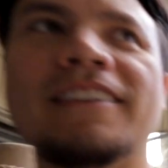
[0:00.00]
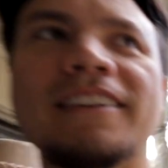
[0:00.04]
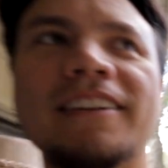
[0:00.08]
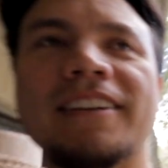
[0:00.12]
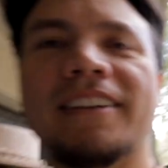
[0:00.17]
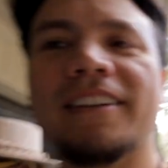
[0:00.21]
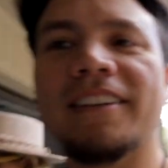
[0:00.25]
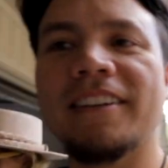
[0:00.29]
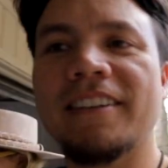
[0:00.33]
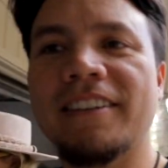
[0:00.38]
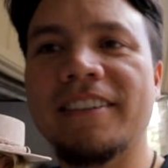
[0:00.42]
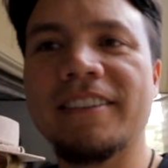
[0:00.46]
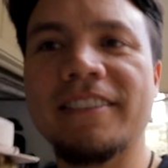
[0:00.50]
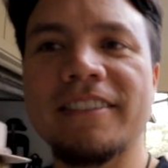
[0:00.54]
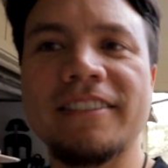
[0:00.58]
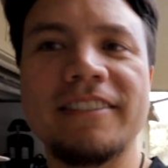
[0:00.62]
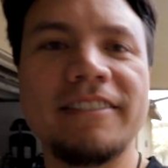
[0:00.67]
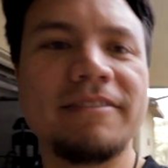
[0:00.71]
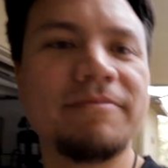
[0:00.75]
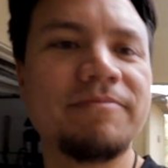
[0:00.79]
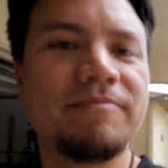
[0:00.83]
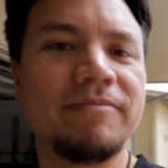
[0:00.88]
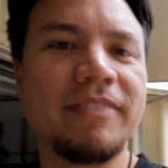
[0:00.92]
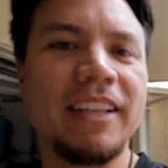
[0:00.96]
yeah.
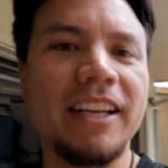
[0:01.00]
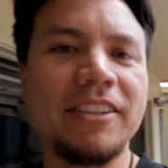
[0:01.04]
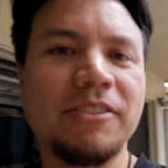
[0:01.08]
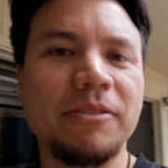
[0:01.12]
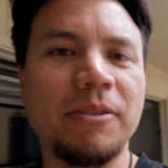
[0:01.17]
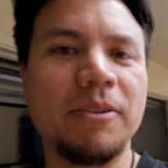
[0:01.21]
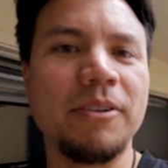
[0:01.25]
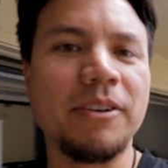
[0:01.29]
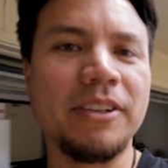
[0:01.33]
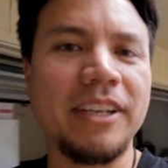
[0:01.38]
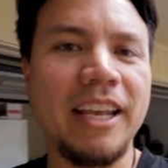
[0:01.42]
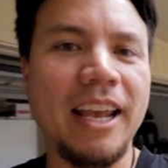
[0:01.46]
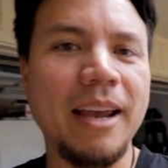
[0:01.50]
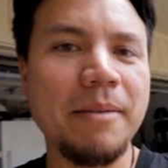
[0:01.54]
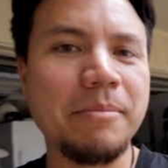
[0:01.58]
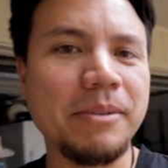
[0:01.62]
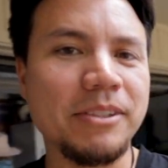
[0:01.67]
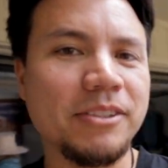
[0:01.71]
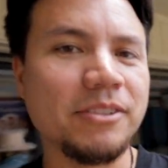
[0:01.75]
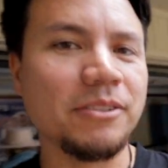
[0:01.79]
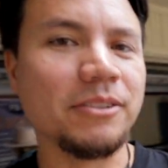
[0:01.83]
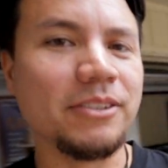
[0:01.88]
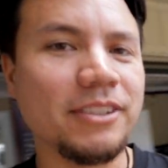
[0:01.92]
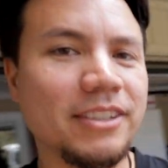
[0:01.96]
Guess we're going camping
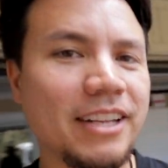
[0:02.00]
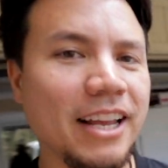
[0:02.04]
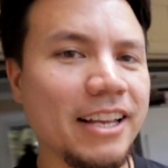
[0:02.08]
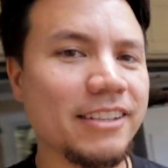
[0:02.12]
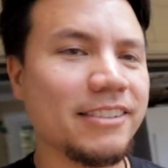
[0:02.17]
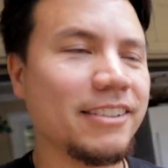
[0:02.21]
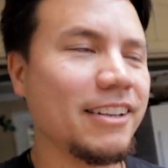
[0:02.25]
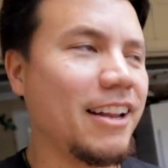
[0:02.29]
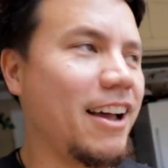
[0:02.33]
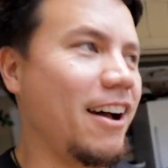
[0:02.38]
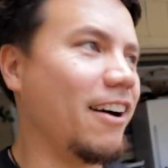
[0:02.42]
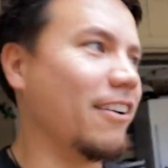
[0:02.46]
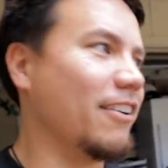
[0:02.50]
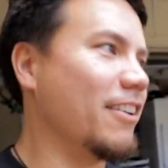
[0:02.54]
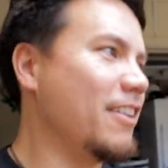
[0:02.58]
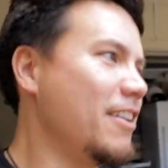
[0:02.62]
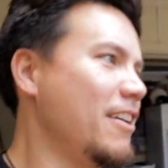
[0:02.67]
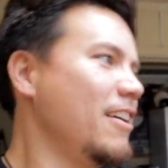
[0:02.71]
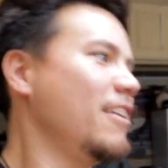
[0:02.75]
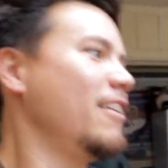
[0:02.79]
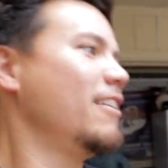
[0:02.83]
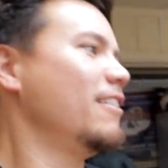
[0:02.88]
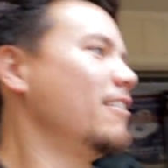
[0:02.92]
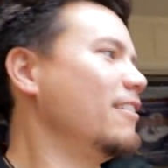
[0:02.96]
soon to test it out.
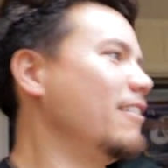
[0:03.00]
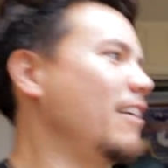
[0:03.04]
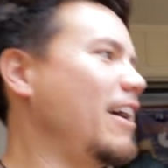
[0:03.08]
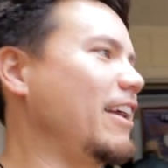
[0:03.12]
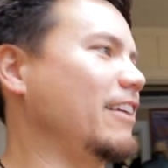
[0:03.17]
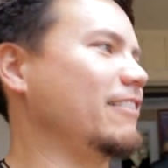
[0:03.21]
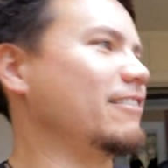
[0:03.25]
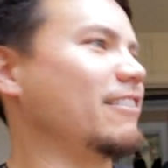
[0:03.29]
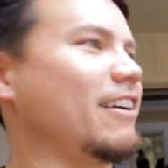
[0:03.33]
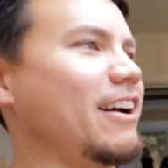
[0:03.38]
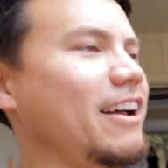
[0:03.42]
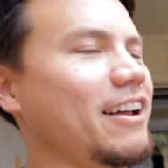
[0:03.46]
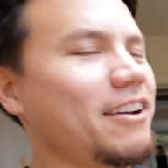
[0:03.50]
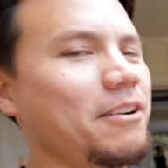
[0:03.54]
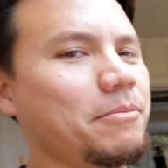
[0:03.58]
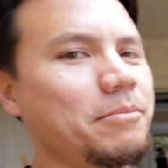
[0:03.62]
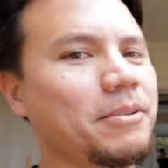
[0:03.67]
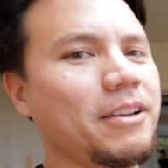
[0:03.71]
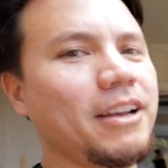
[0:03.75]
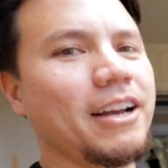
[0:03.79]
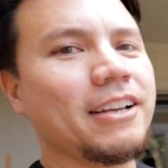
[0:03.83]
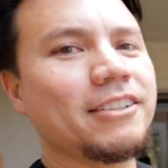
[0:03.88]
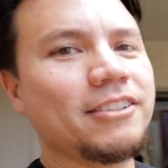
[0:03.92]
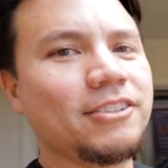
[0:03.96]
Well, hey, I hope
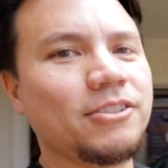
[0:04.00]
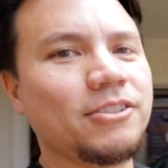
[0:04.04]
you guys